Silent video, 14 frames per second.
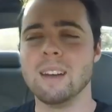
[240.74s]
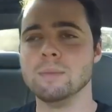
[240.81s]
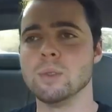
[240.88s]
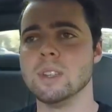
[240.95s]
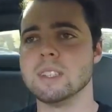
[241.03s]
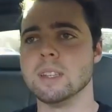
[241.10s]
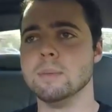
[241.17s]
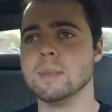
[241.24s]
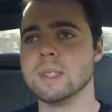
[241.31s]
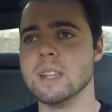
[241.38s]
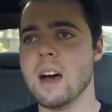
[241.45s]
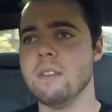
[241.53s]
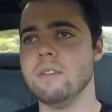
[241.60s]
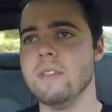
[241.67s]
comes with some
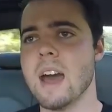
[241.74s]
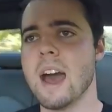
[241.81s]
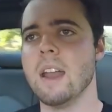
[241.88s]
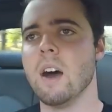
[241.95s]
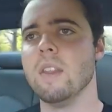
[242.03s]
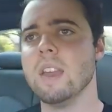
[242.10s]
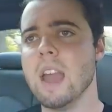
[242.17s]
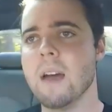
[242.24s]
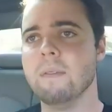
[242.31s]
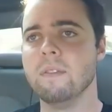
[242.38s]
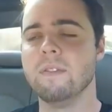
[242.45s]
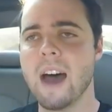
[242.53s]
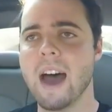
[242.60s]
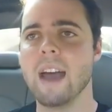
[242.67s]
stuff that on the
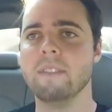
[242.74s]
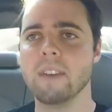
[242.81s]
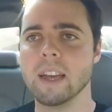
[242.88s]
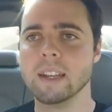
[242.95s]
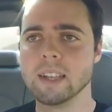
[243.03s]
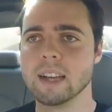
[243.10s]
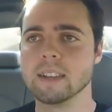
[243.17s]
M5 it